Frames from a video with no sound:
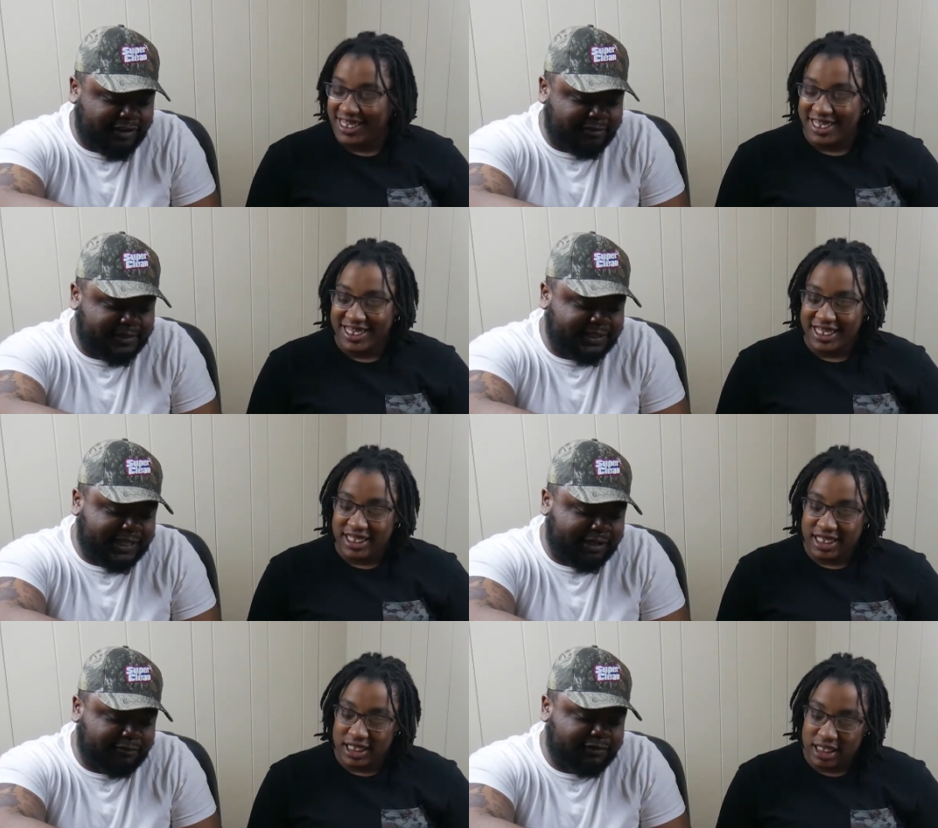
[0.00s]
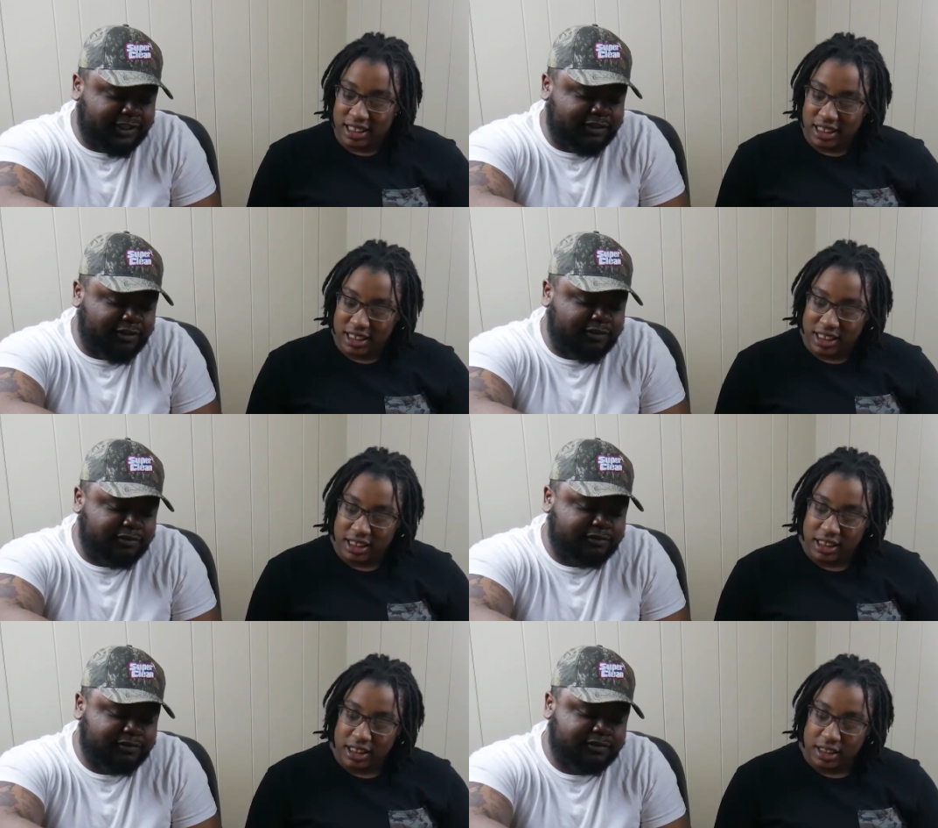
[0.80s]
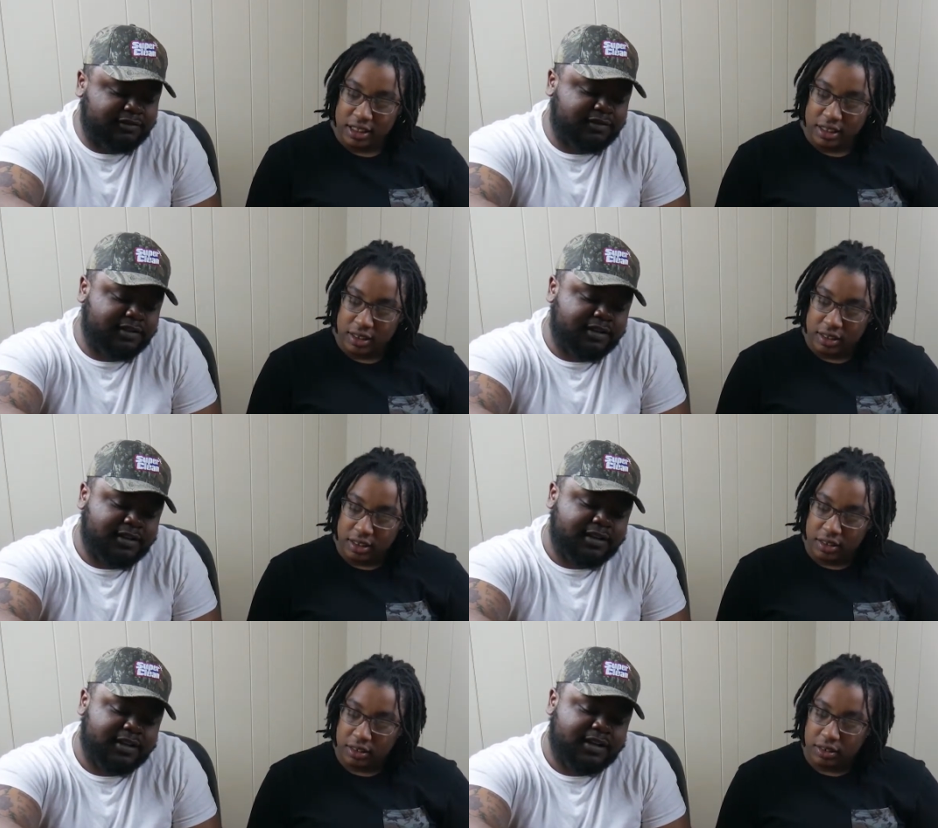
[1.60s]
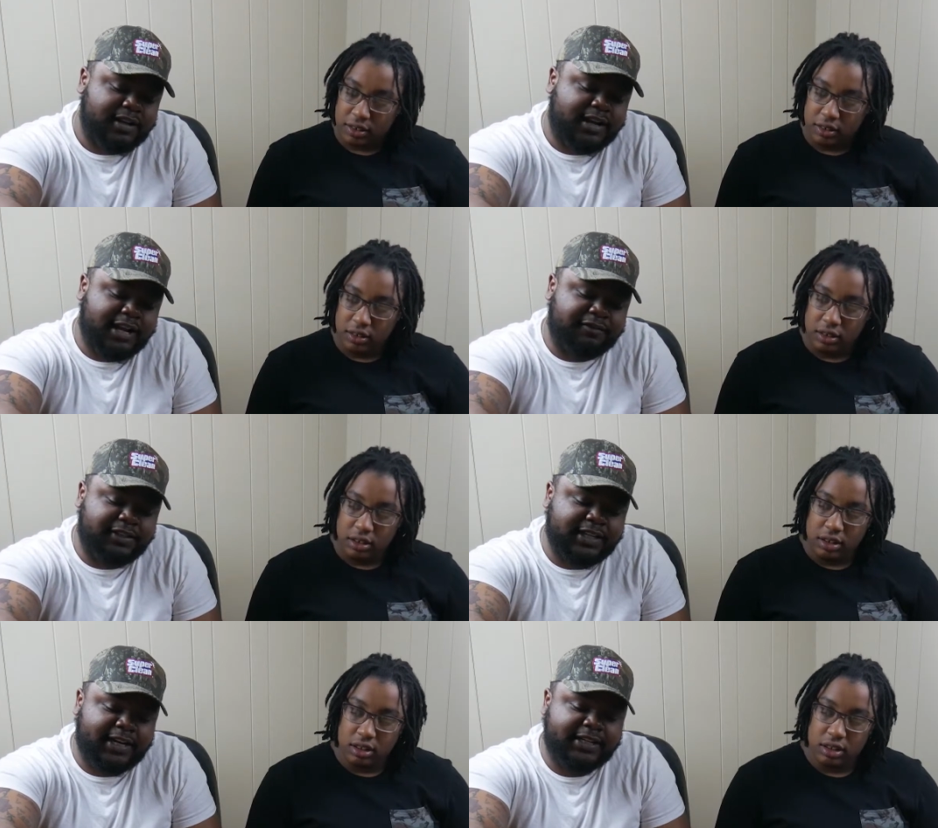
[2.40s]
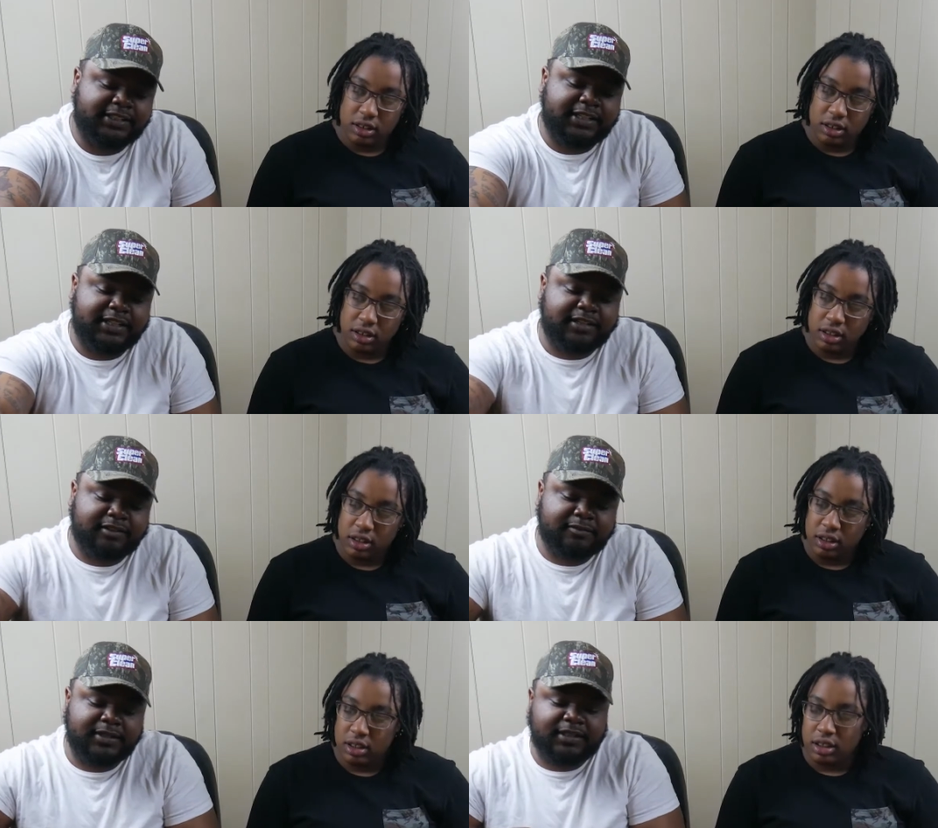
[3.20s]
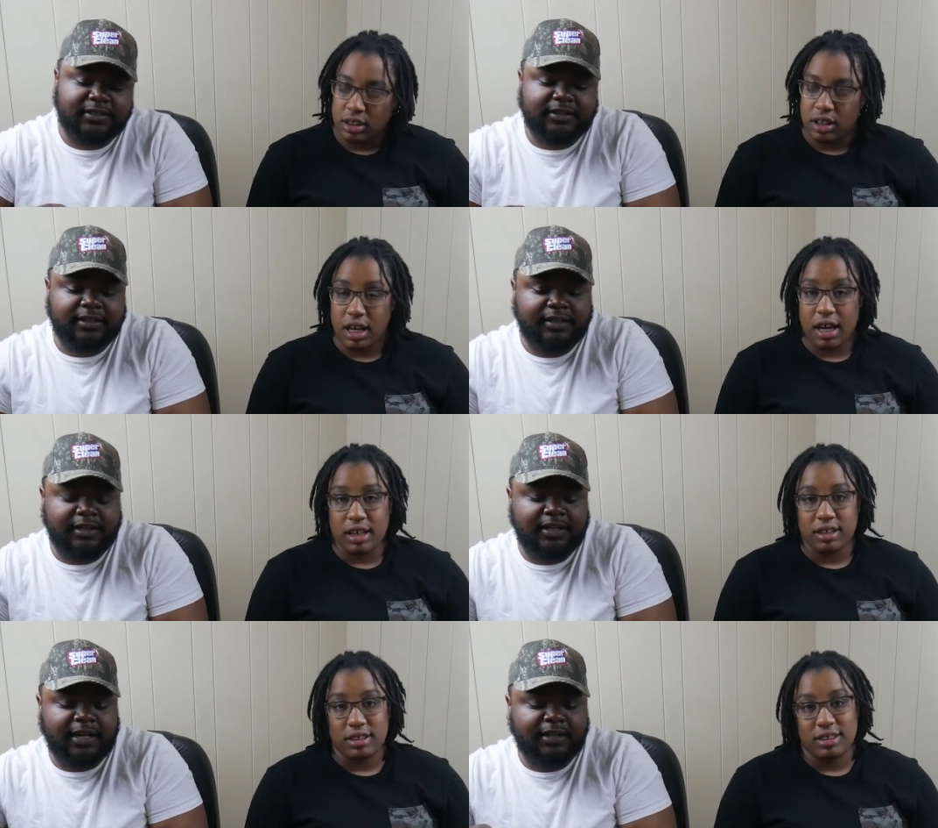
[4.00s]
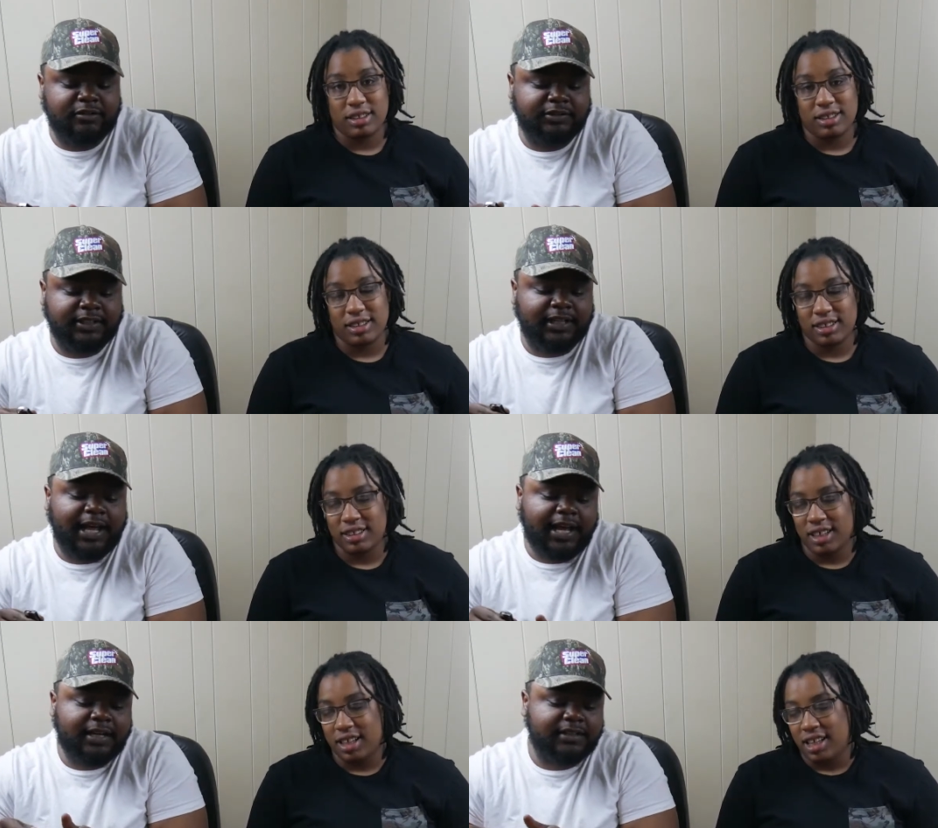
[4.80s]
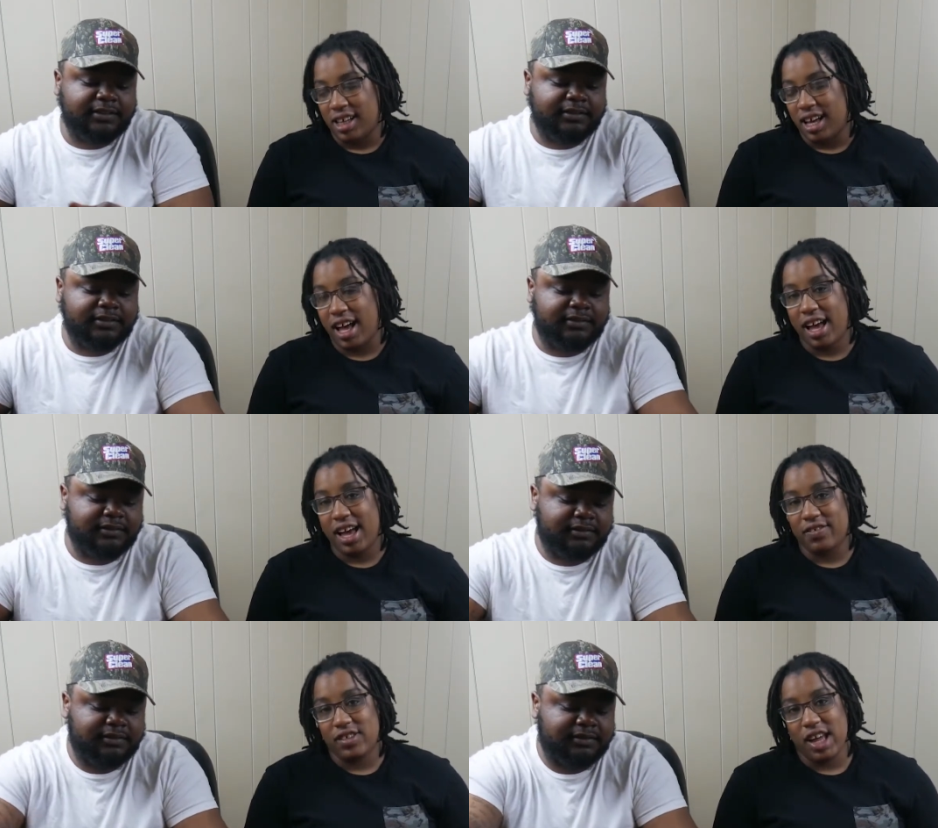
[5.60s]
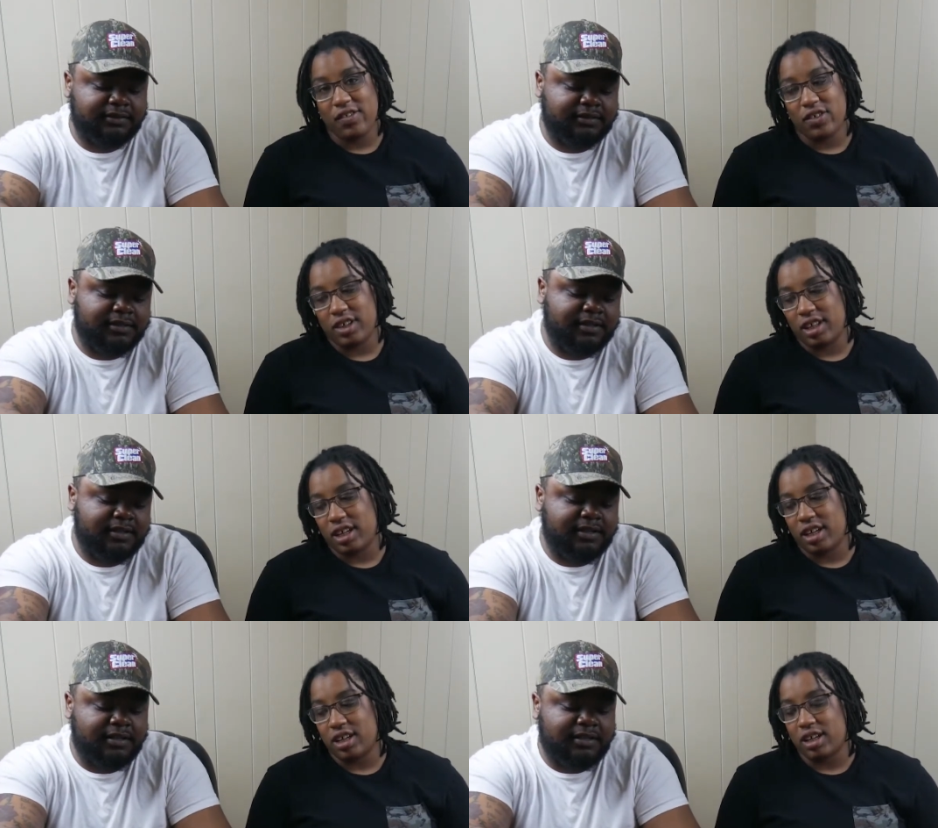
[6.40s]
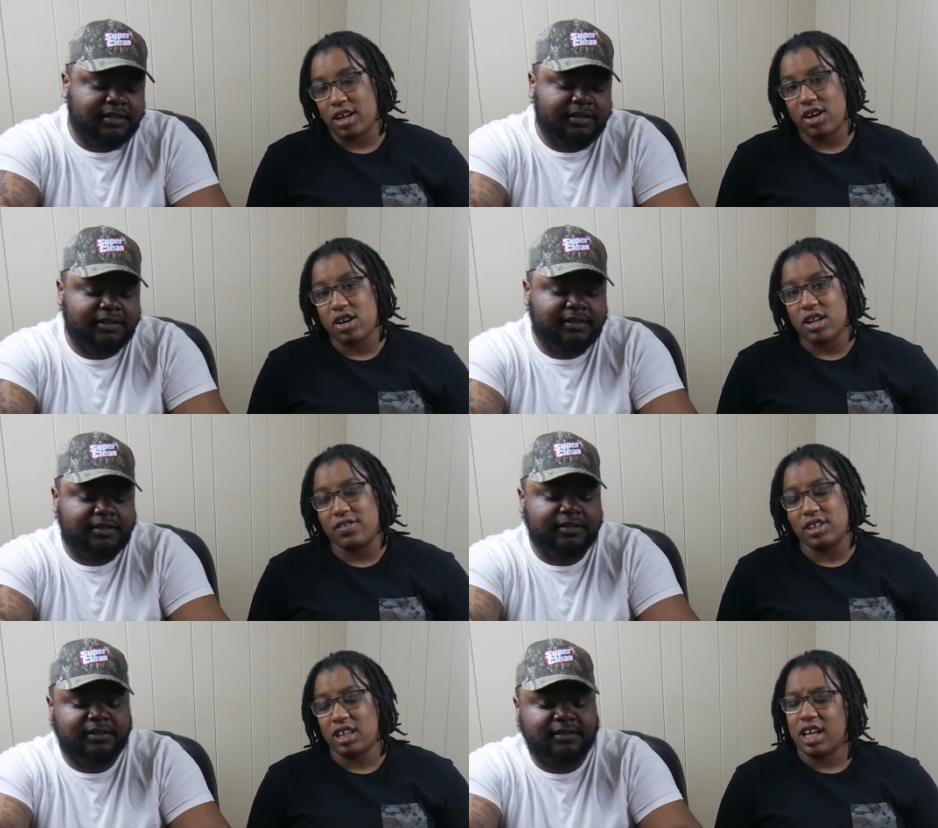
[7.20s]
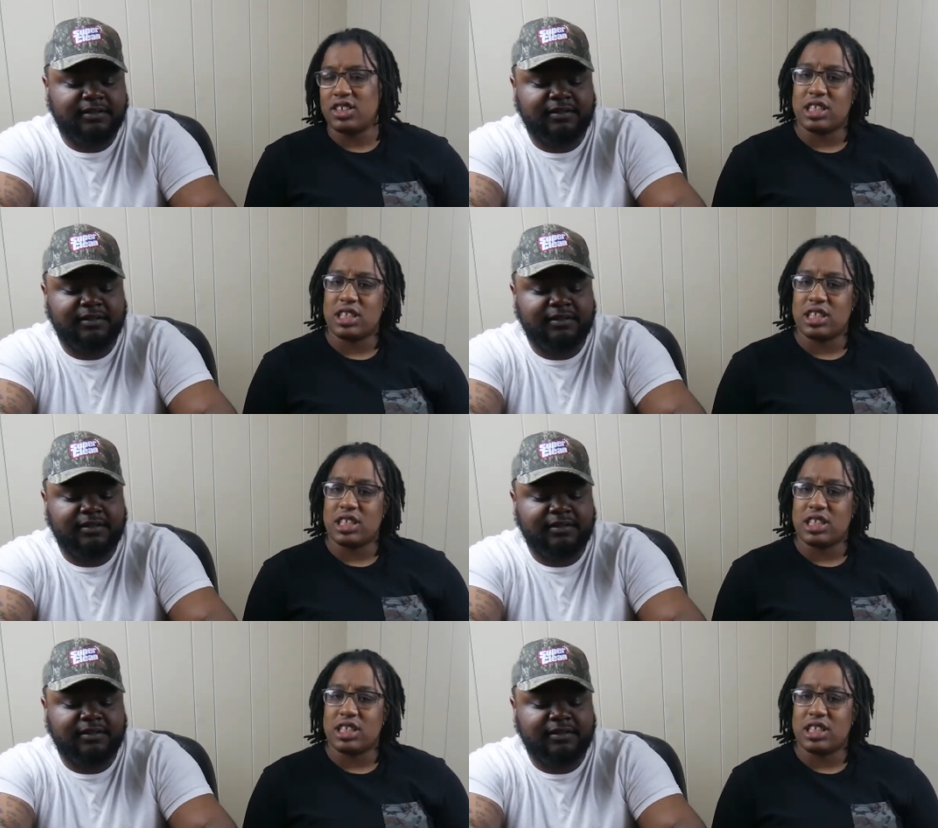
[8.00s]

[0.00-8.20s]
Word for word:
Speaker 1: now because I don't really know everything that's in here, but yeah, I know it's a lot.
Speaker 2: I've never really heard. I've seen a lot of